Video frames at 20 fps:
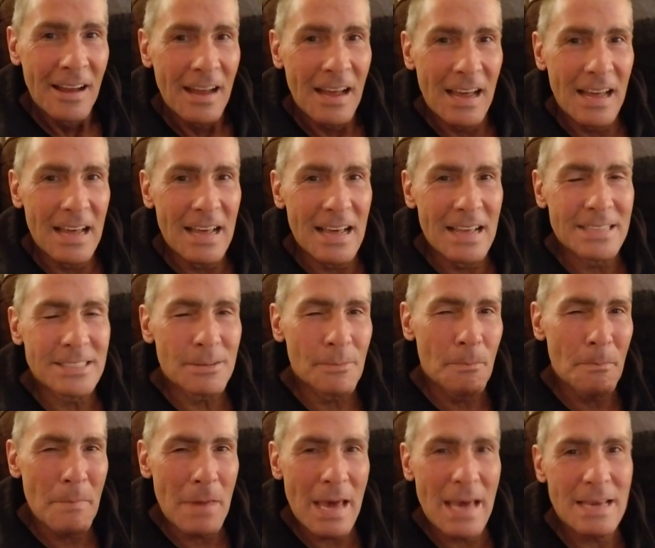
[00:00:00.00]
It's
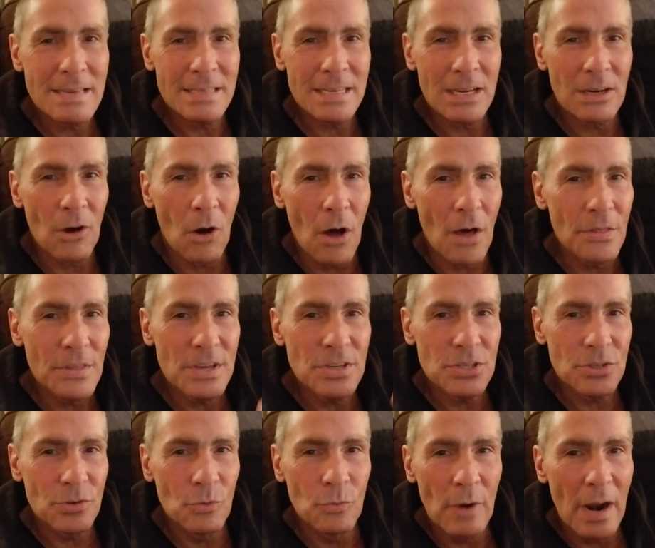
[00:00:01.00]
amazing. All
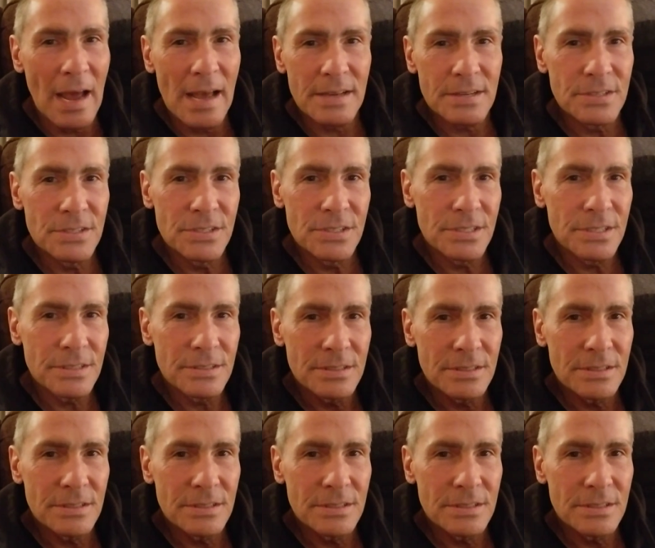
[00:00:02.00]
these arrests,